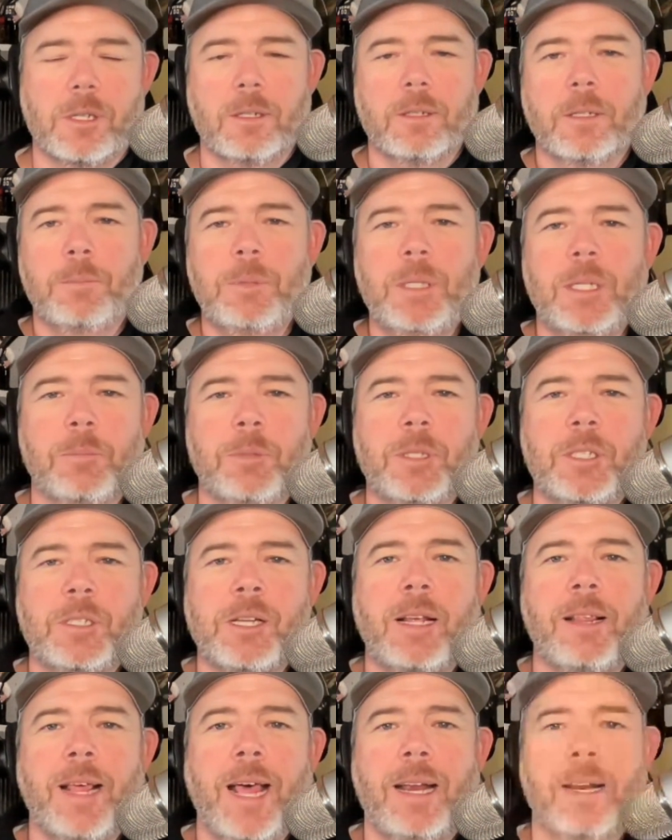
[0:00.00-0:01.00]
Let me
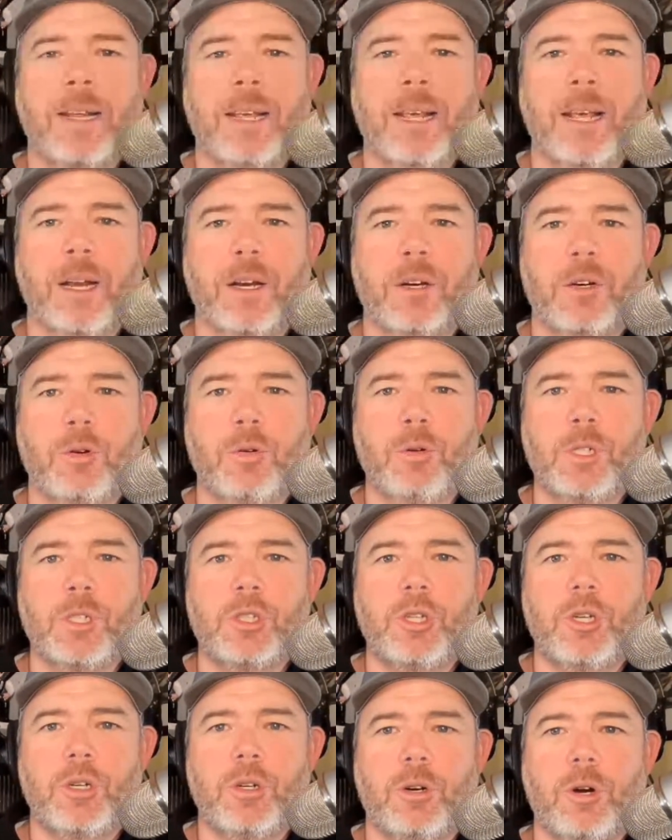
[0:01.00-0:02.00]
say that again.
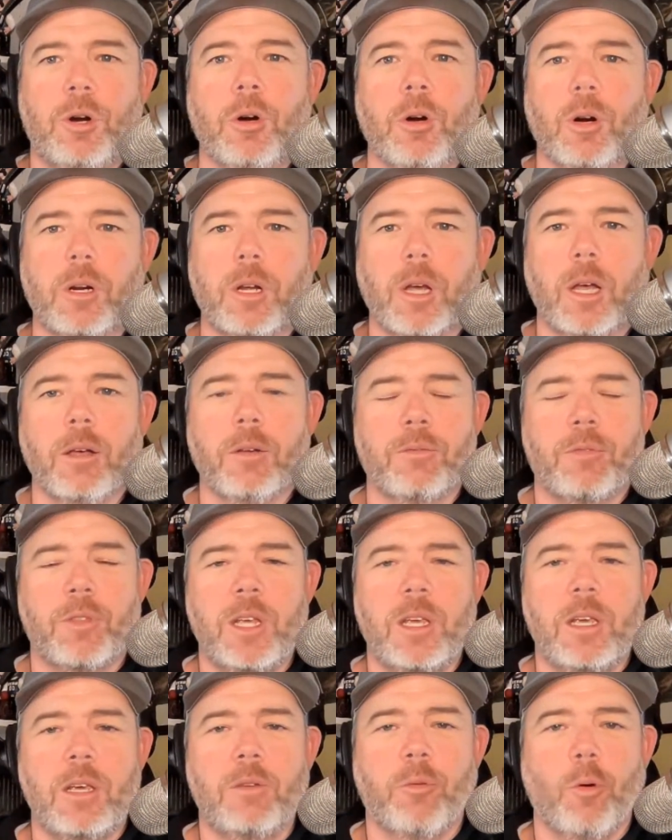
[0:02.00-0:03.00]
Christian Kirk,
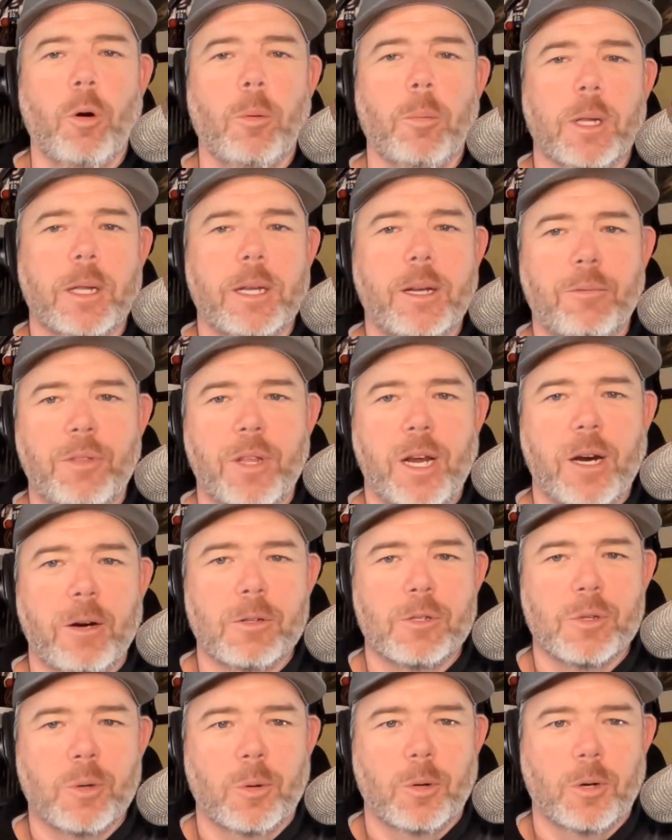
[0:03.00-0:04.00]
formerly of the
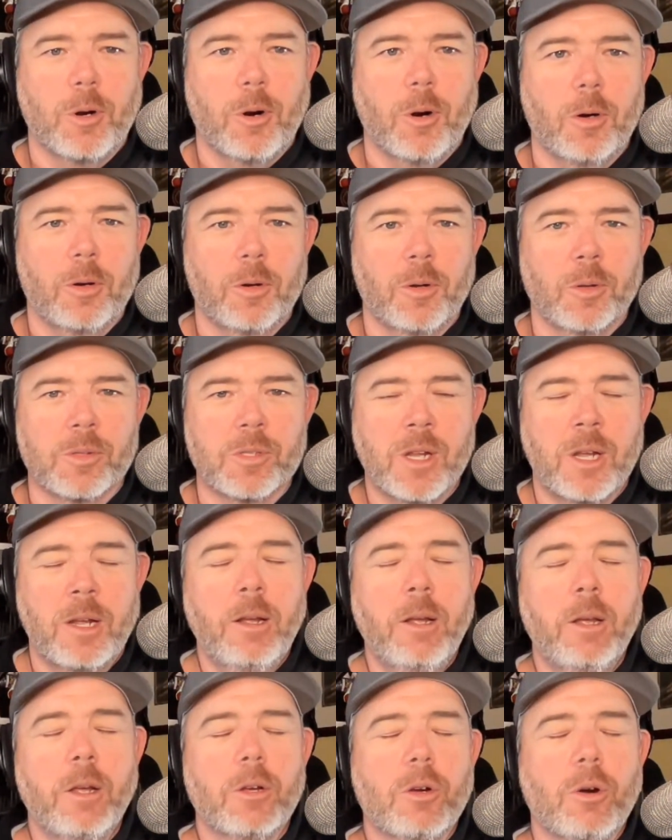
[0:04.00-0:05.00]
Arizona Cardinals,
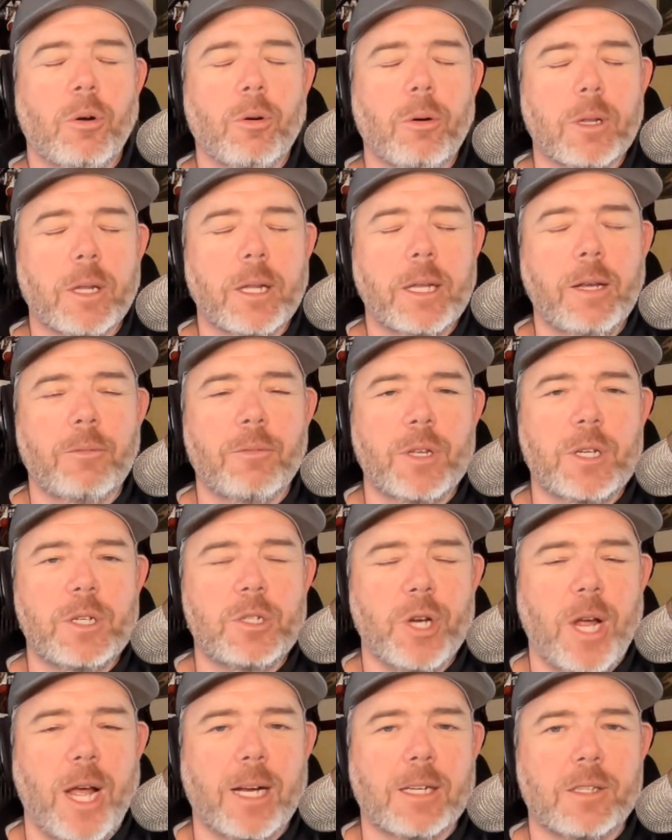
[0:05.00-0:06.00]
currently of the
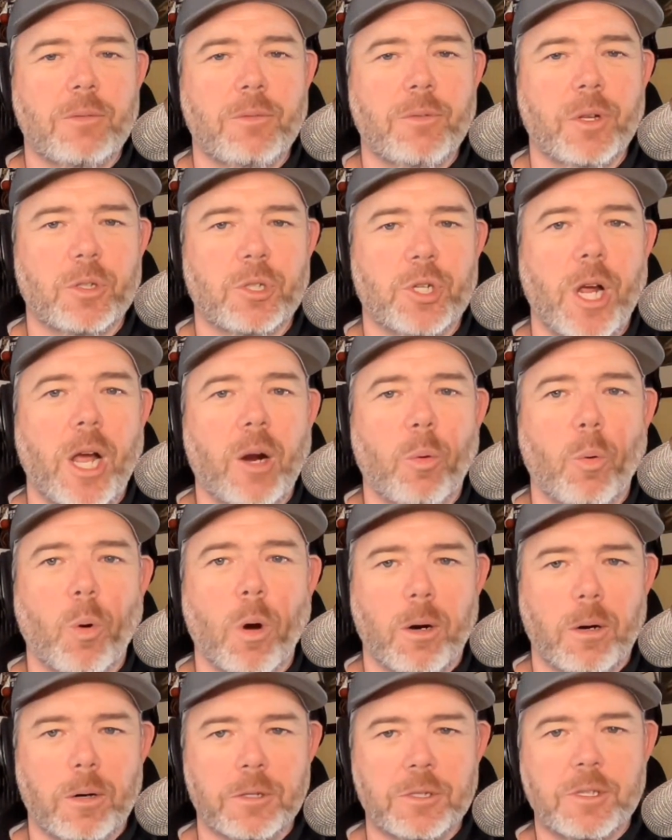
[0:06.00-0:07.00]
Jacksonville
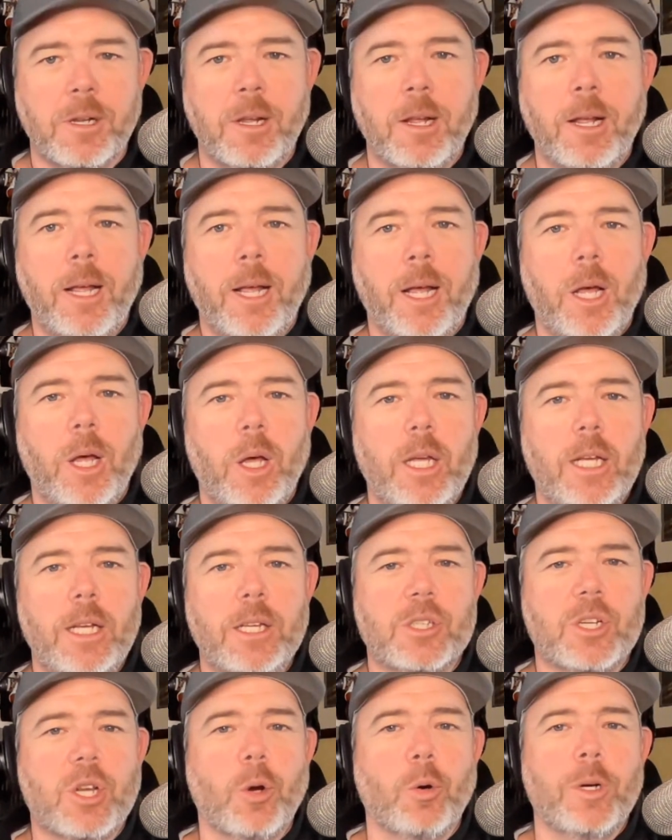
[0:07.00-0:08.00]
Jaguars,
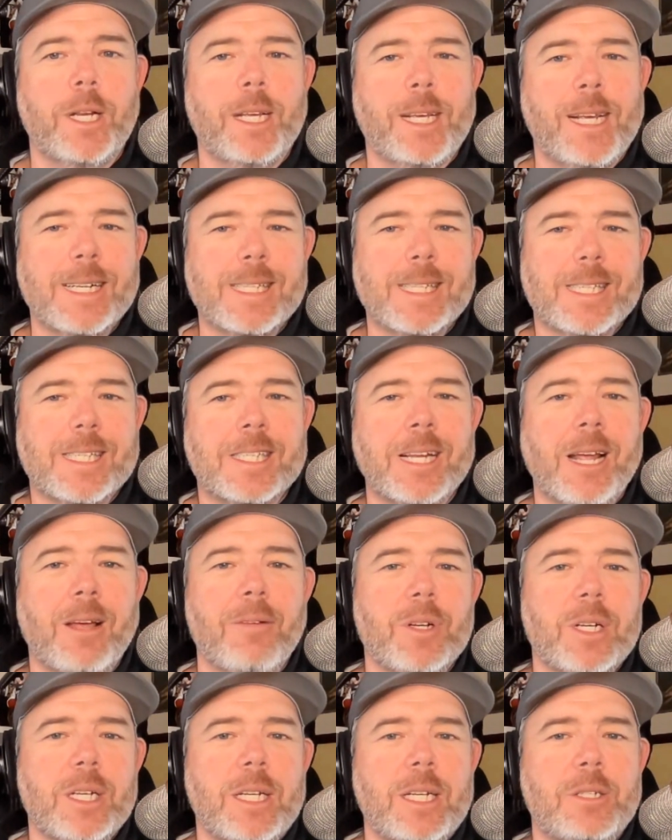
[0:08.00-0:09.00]
is going to get
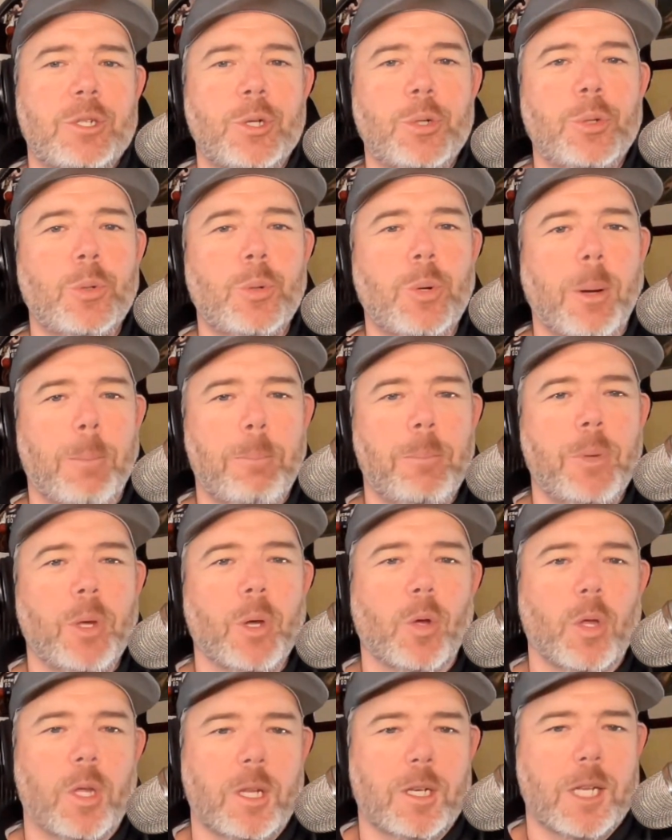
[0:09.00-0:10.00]
$72
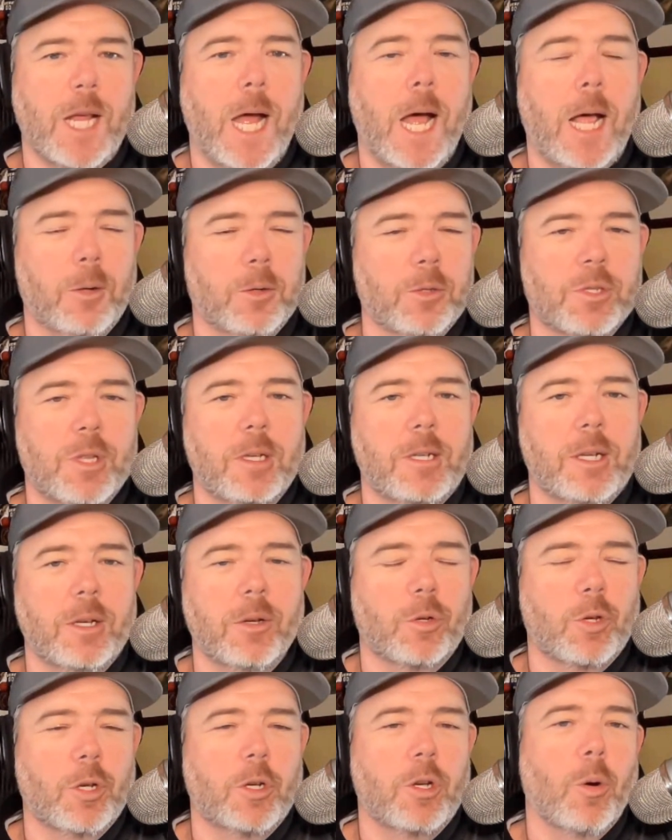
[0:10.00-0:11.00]
million. The deal
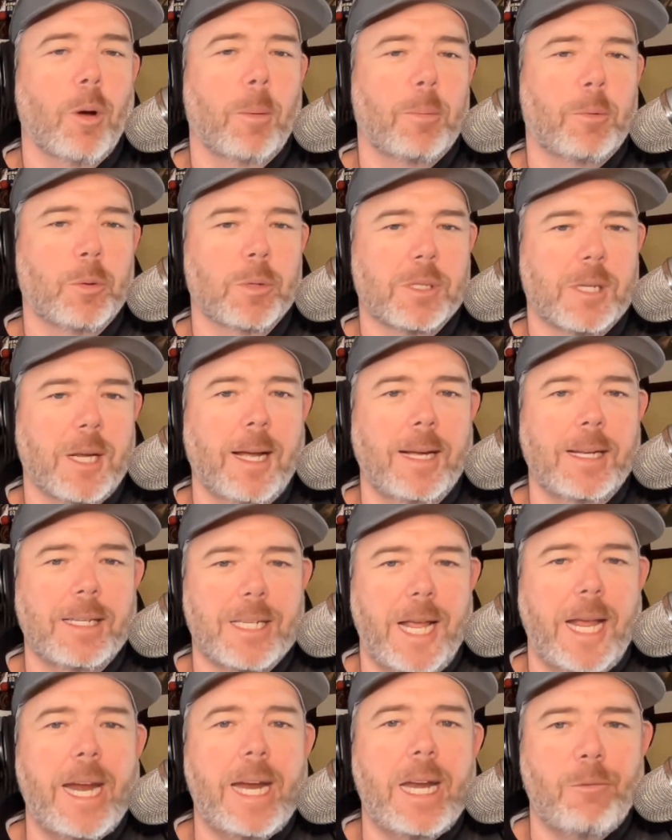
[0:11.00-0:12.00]
could go up to as high
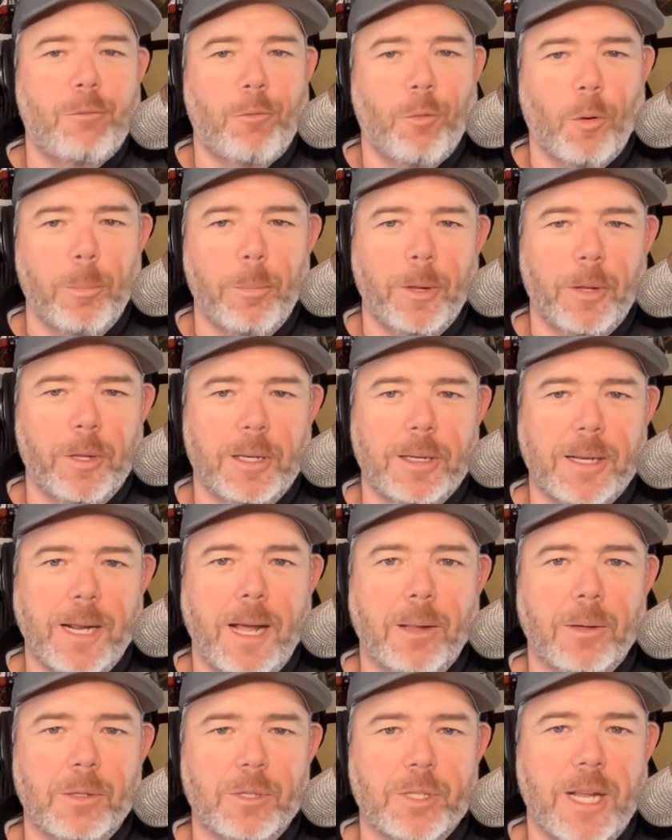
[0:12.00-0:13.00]
as $84 million.
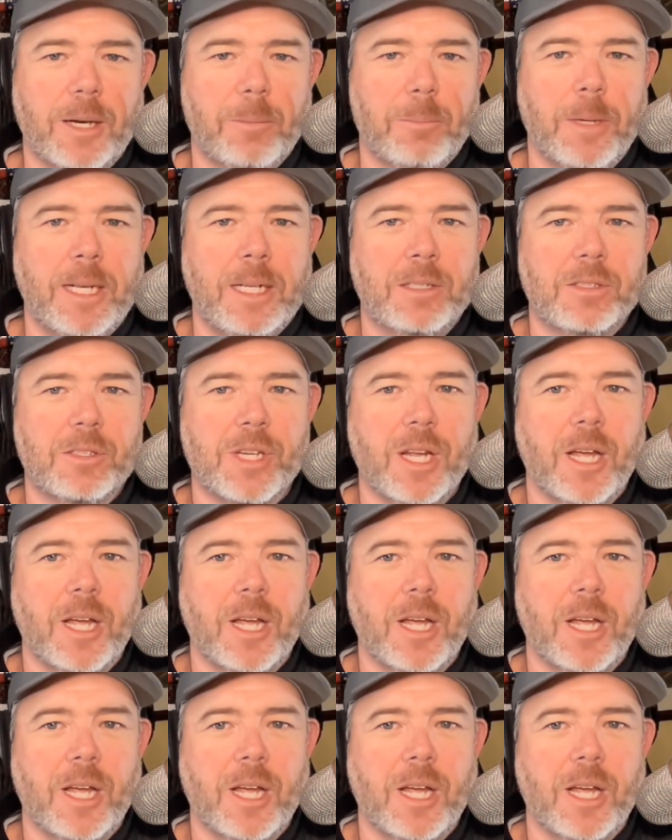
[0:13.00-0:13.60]
That means